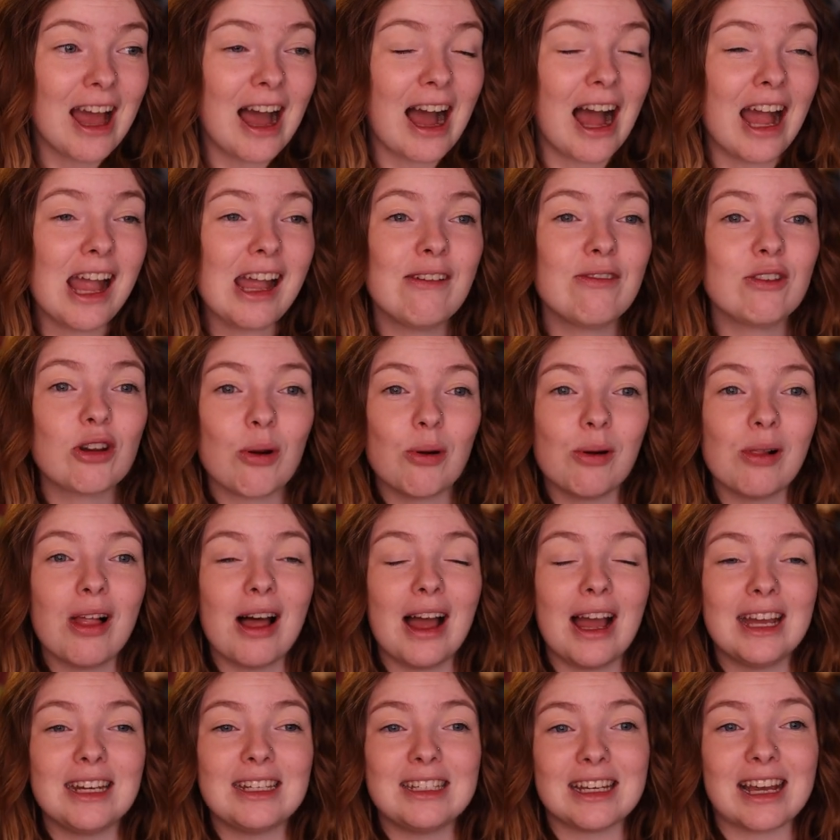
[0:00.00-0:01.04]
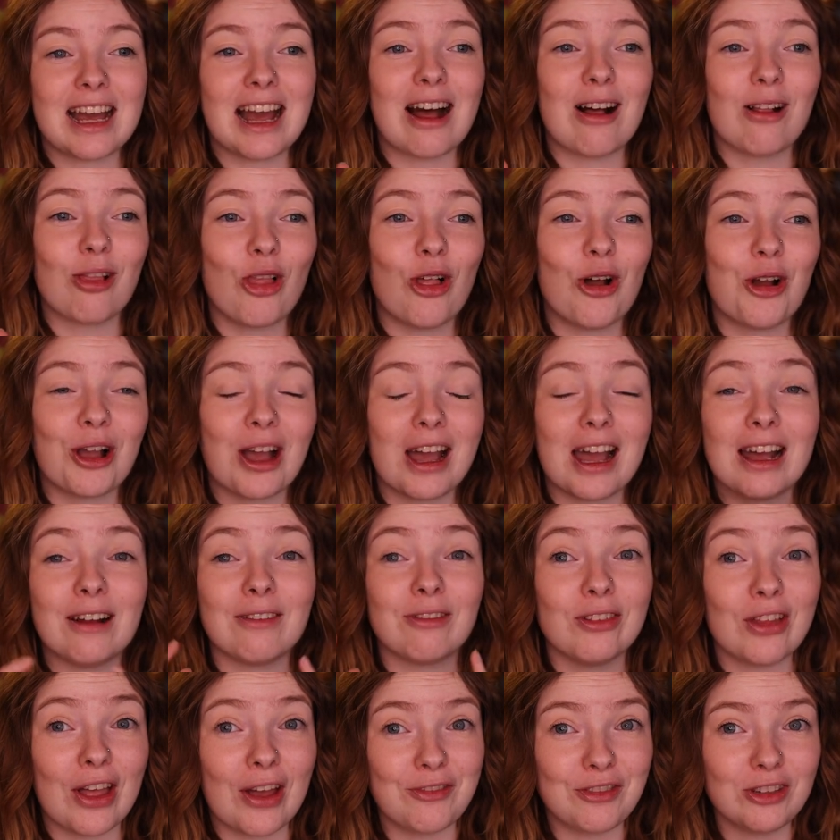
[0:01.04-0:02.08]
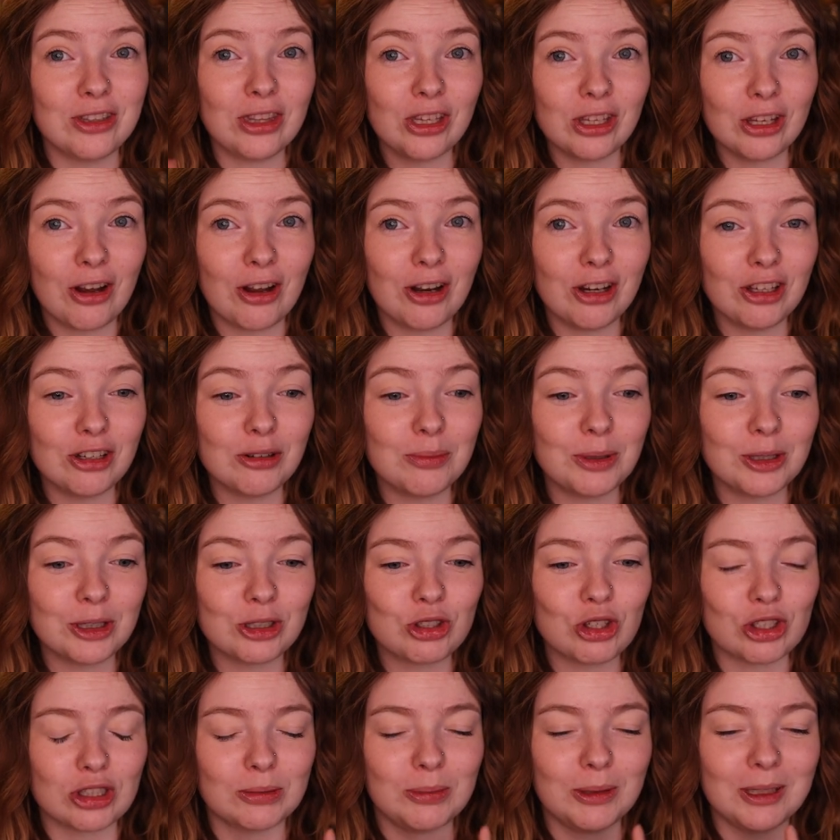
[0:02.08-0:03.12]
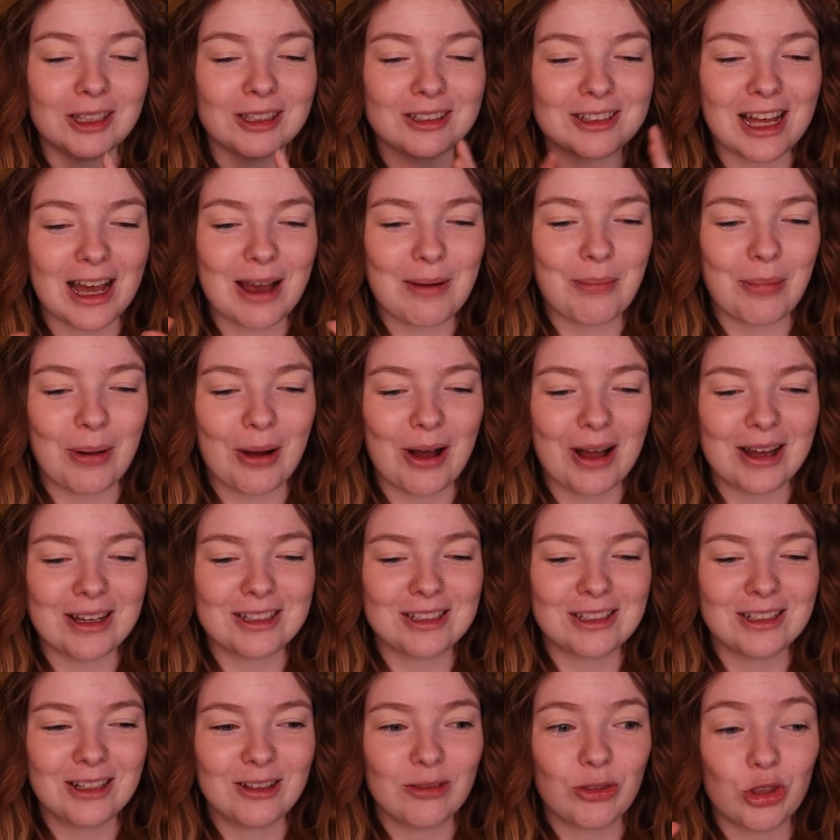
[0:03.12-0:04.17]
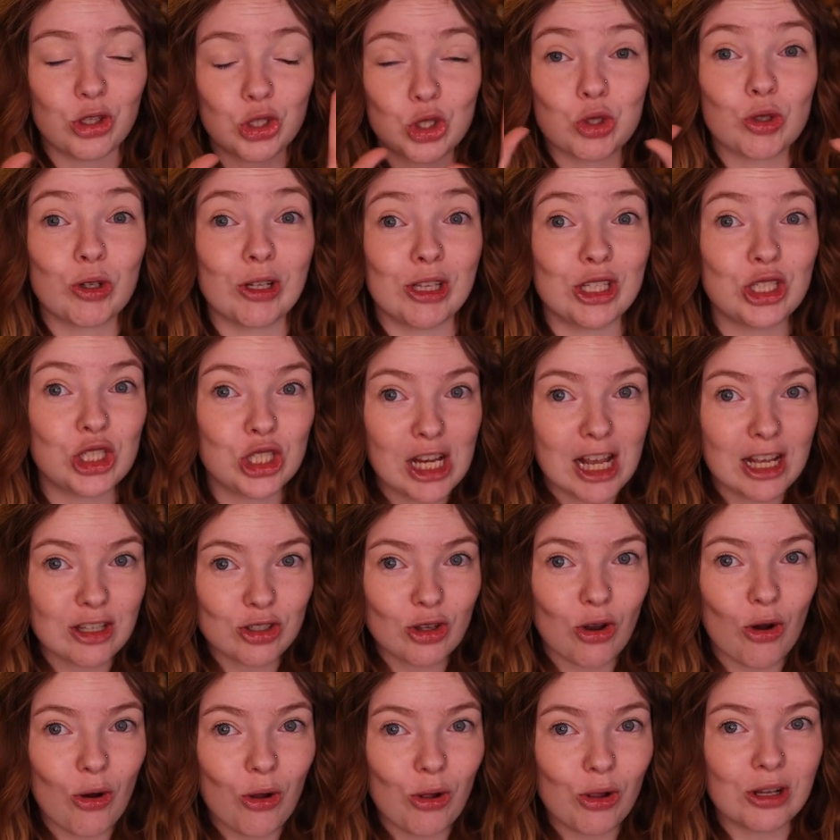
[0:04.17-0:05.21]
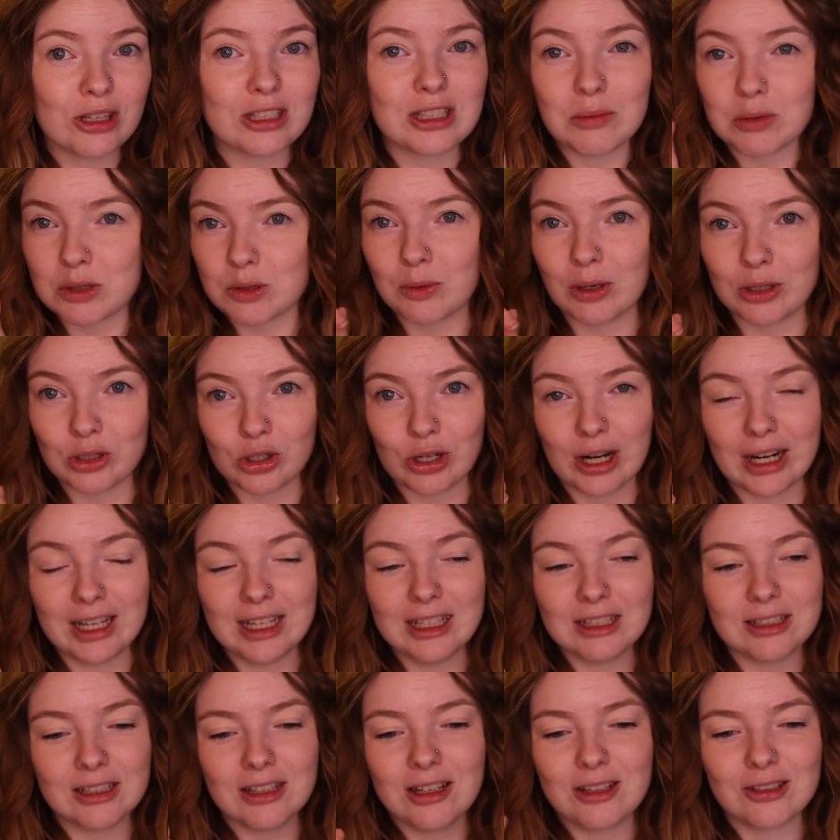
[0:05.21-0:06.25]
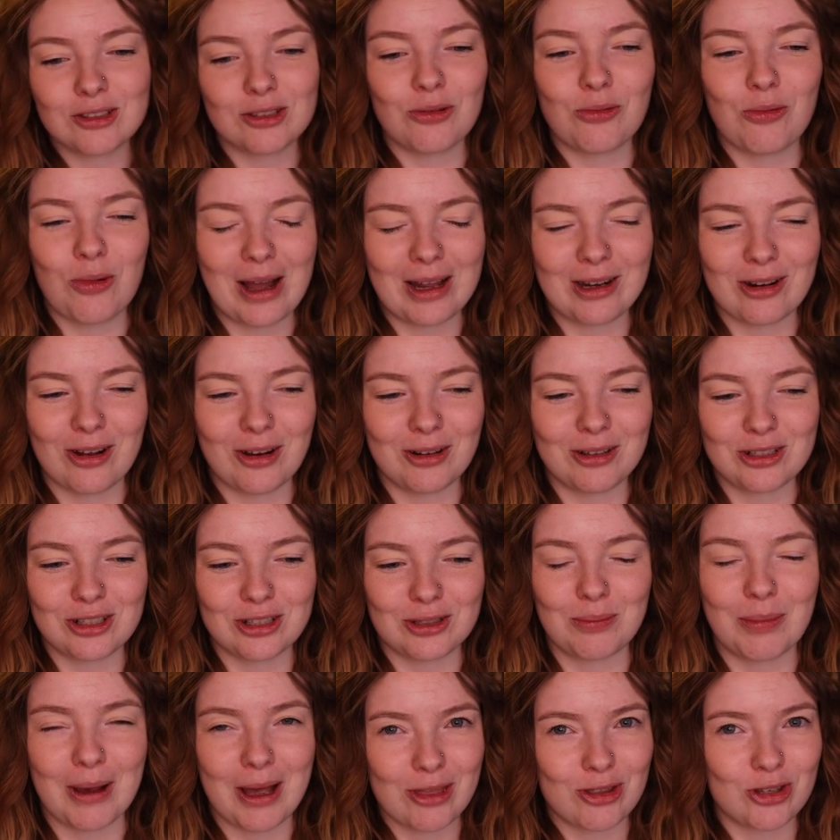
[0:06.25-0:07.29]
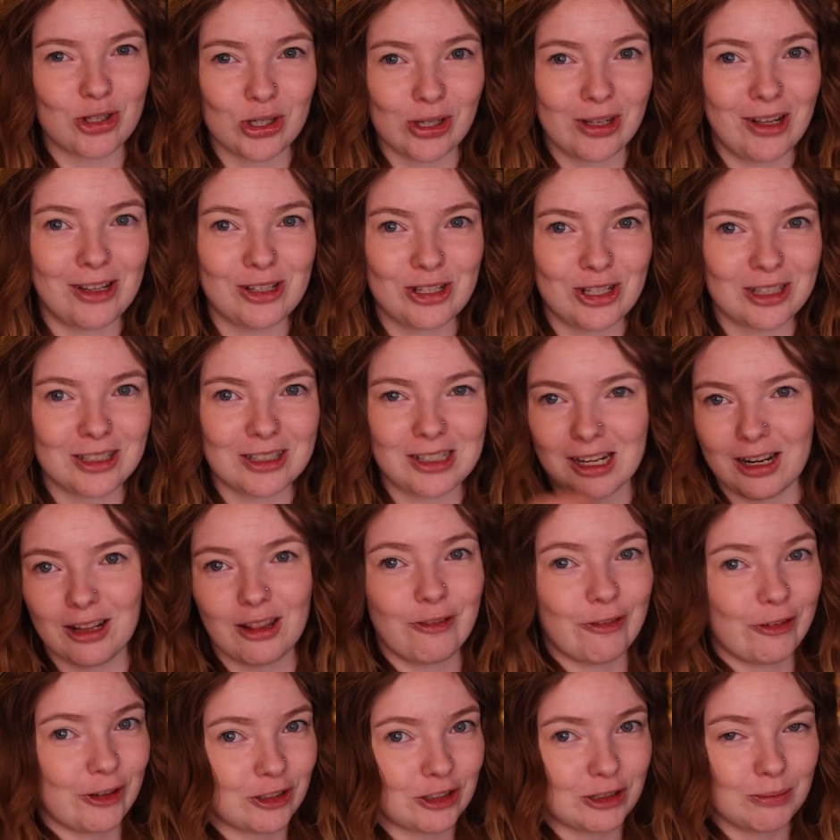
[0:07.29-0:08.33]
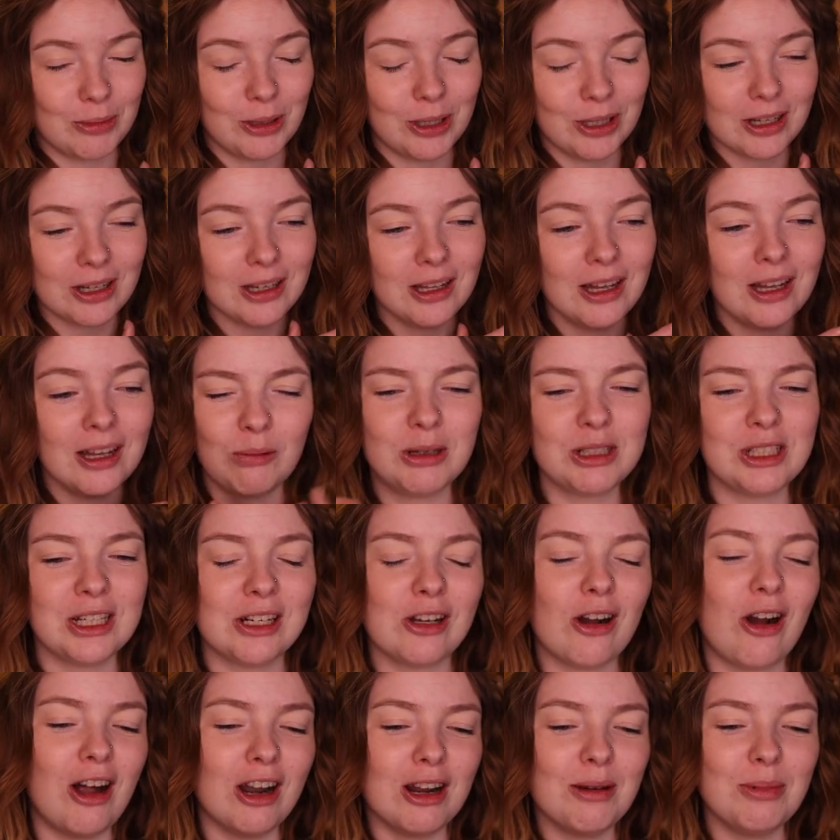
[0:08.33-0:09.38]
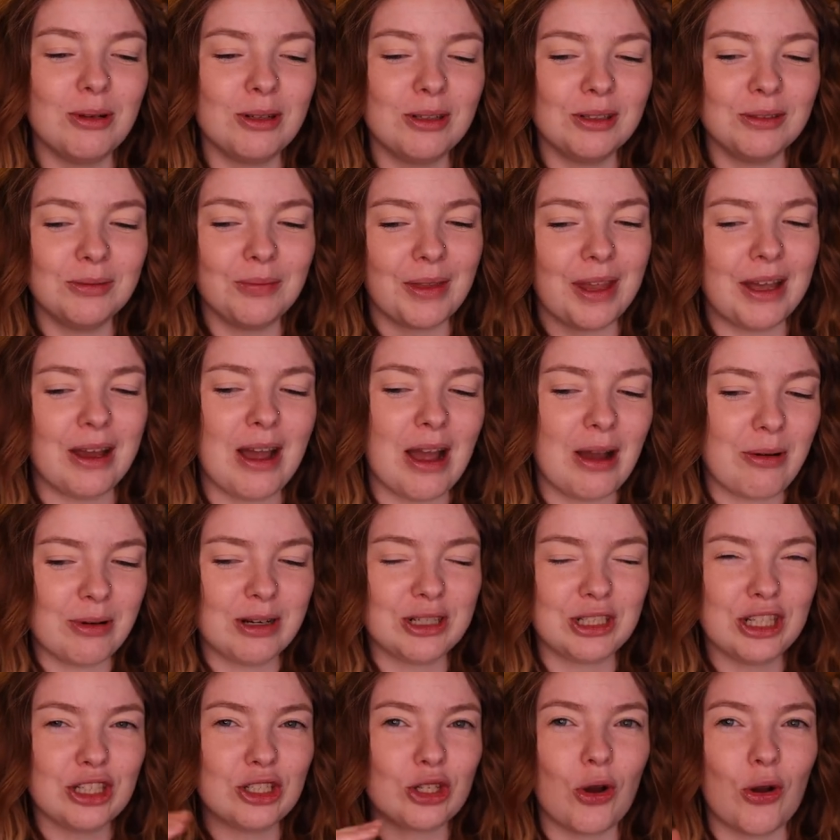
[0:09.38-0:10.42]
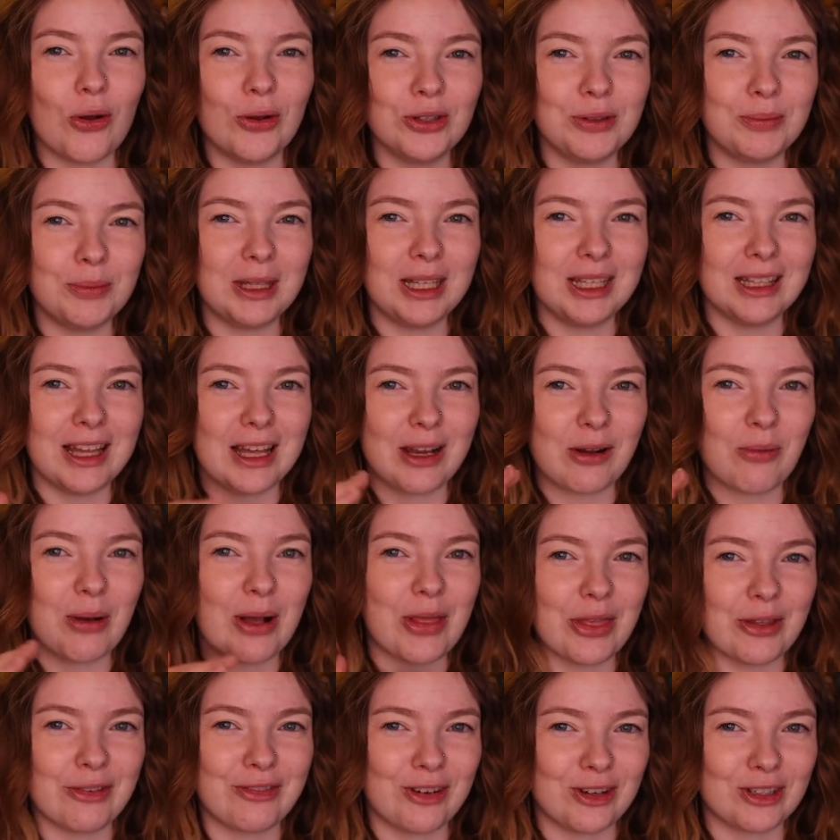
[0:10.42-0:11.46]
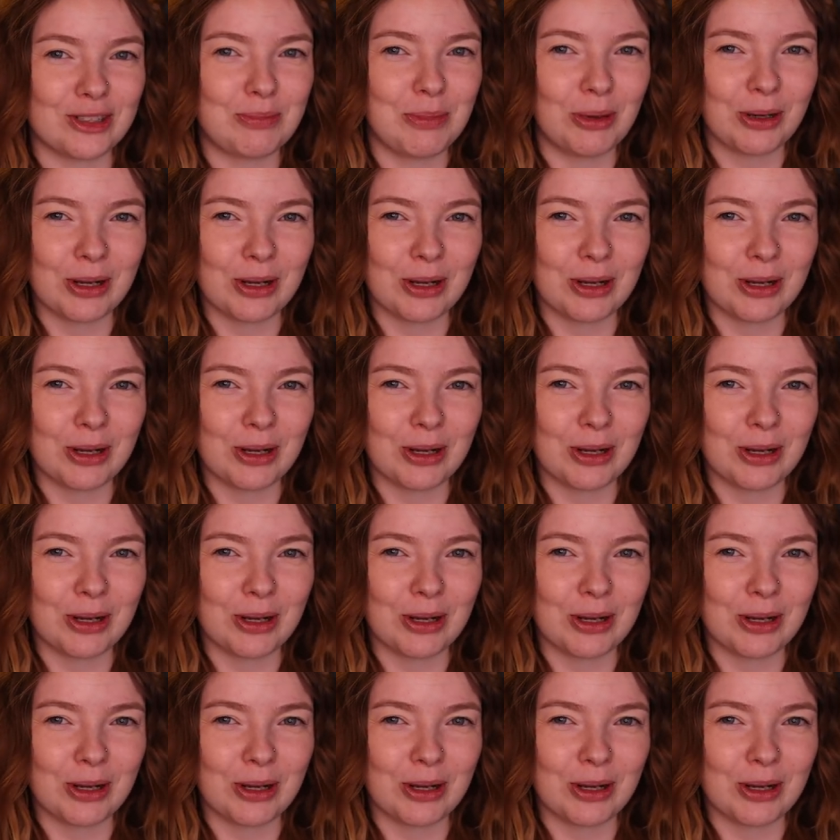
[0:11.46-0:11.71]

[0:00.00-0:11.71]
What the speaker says: I have no idea how long I have left in the audiobook, just because I bought the trilogy as a whole, because it was one credit, so why not just buy the trilogy instead of the first book? Which, like, Audible, I wish it told me, like, when the first